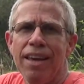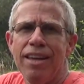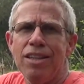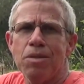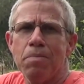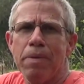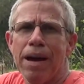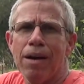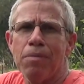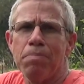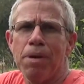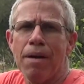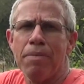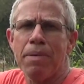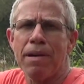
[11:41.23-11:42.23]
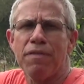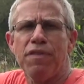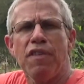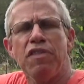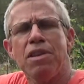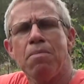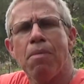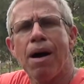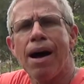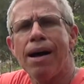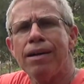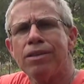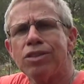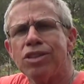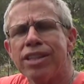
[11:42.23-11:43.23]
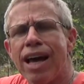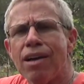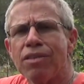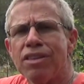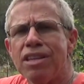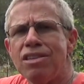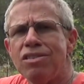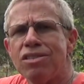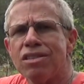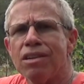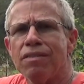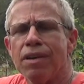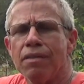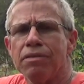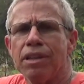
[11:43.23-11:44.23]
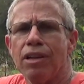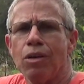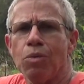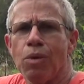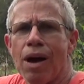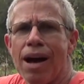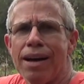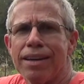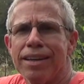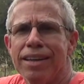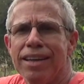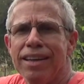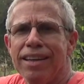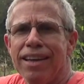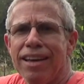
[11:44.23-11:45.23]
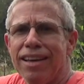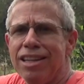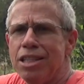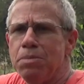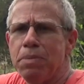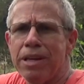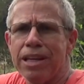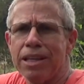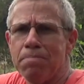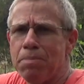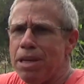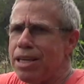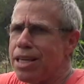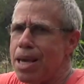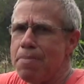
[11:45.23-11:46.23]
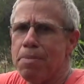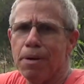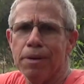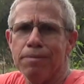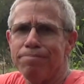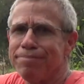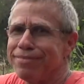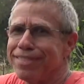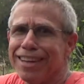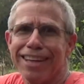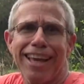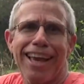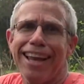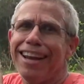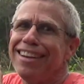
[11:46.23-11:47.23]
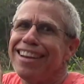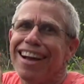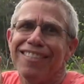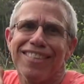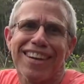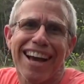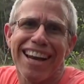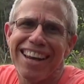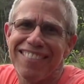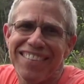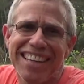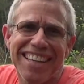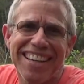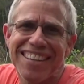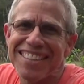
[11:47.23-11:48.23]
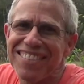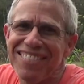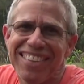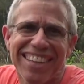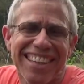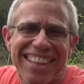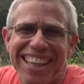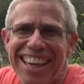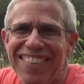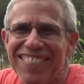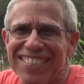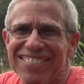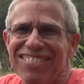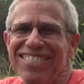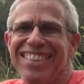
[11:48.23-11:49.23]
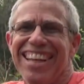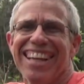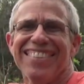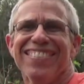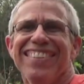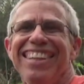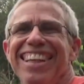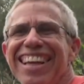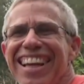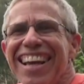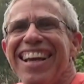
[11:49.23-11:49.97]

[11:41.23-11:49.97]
He's probably about 50 miles southeast of Little Rock, and he's been a beekeeper. Again, I forgot how many years you've been the keeper, Desmond.